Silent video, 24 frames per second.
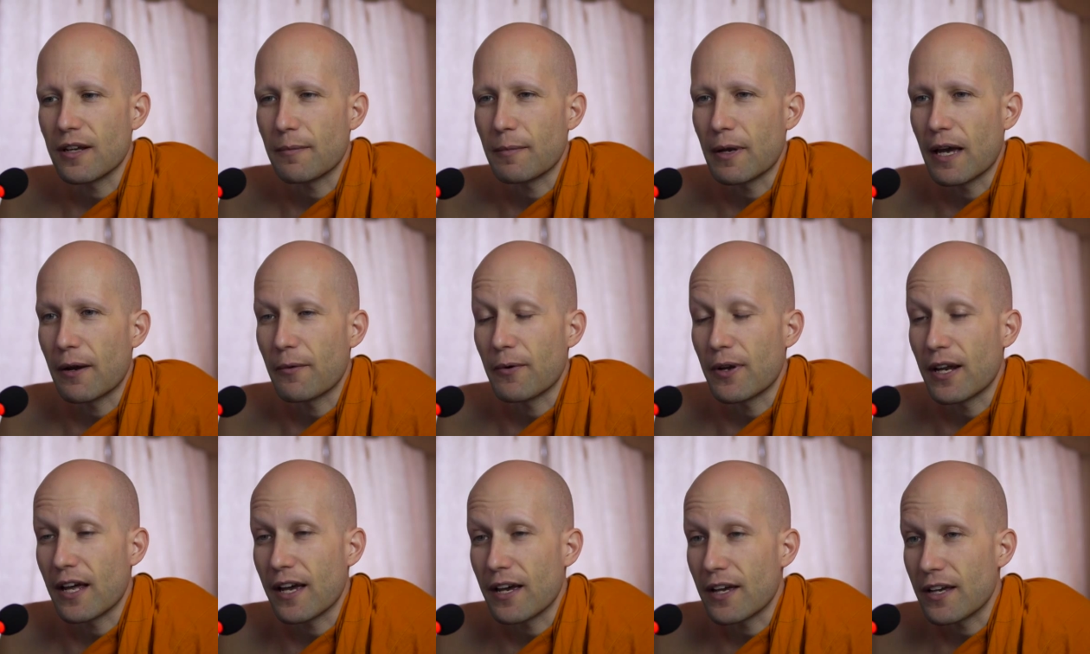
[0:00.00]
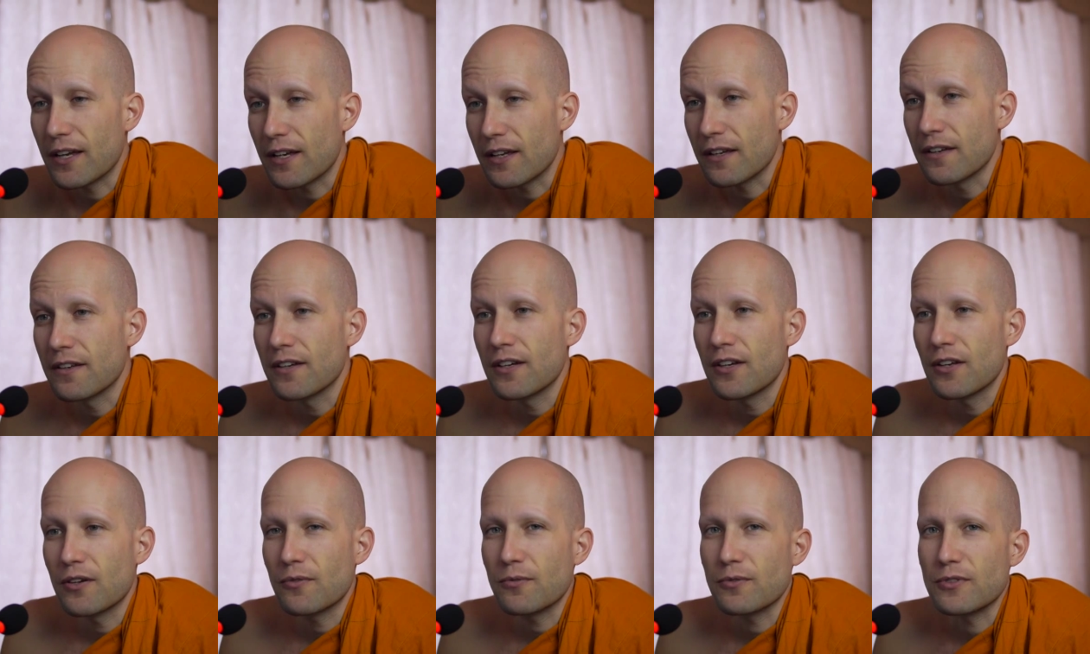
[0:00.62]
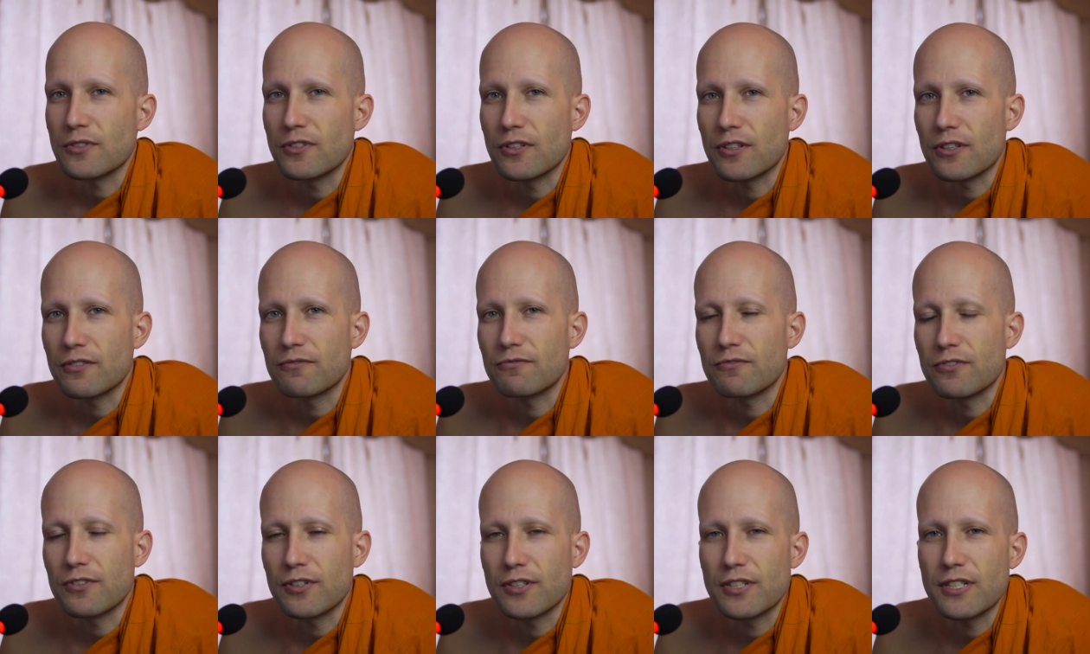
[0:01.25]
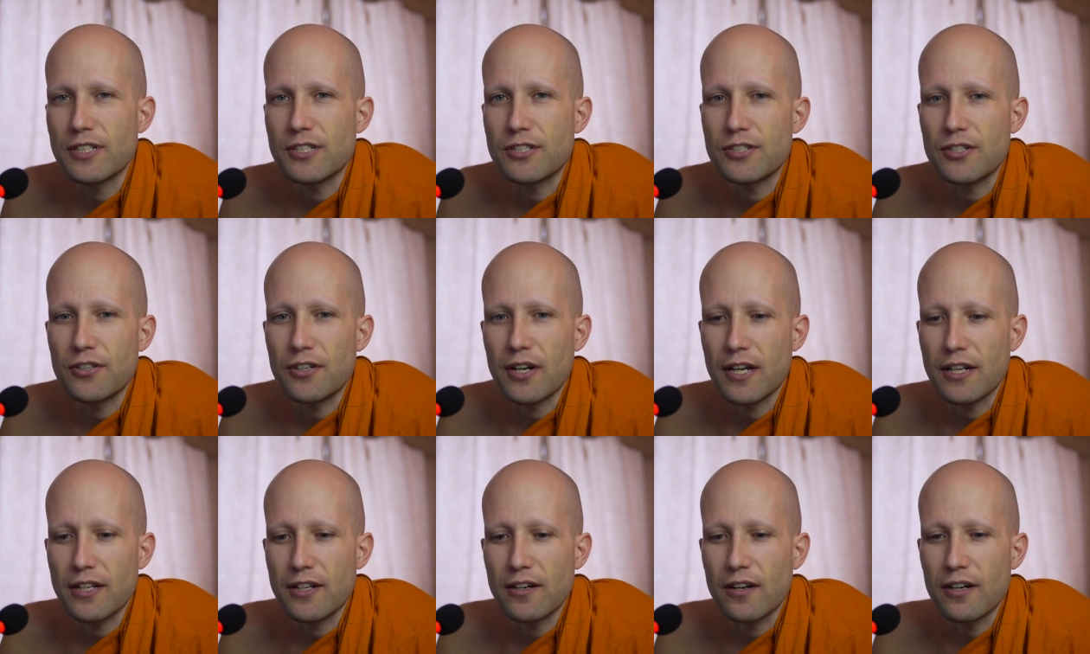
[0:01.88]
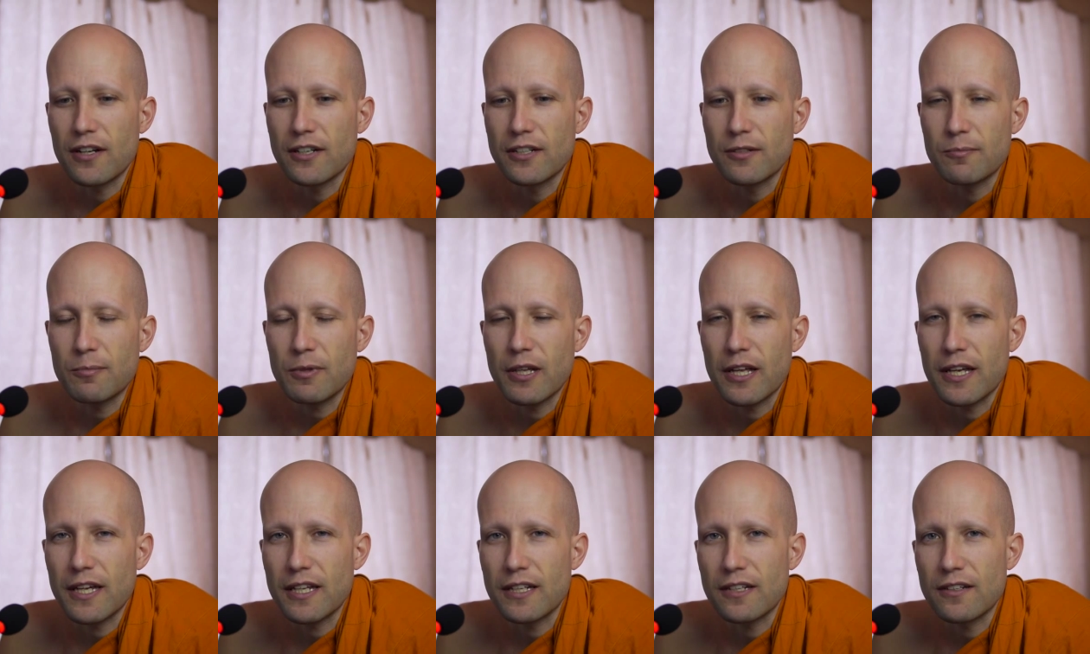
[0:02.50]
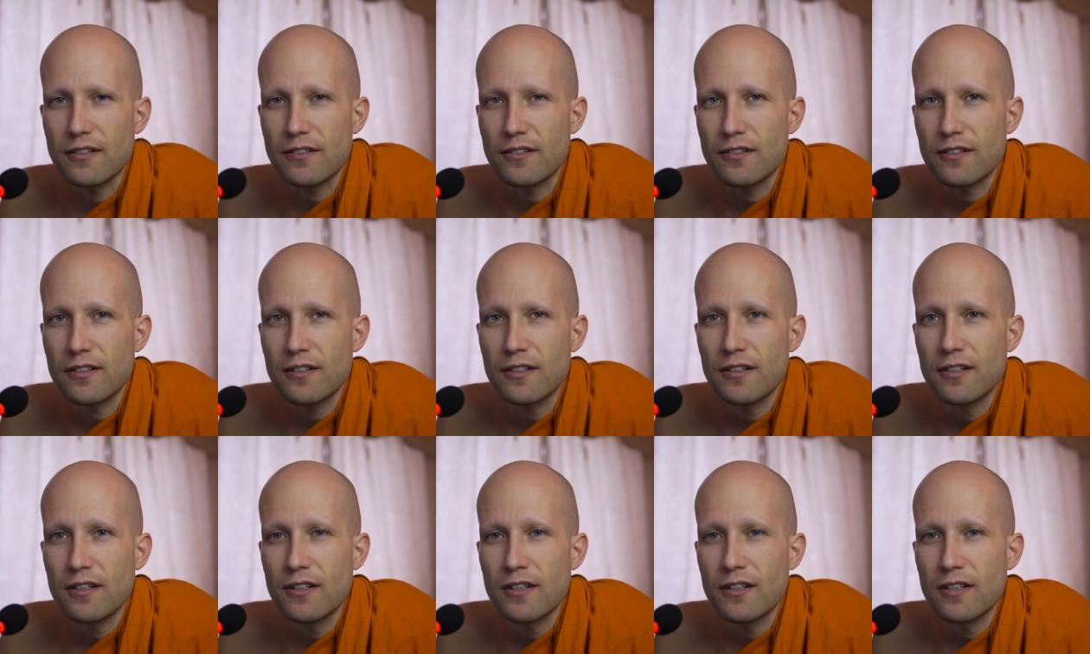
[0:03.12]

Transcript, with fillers: I mean, when I was looking for a teacher, I got on a plane and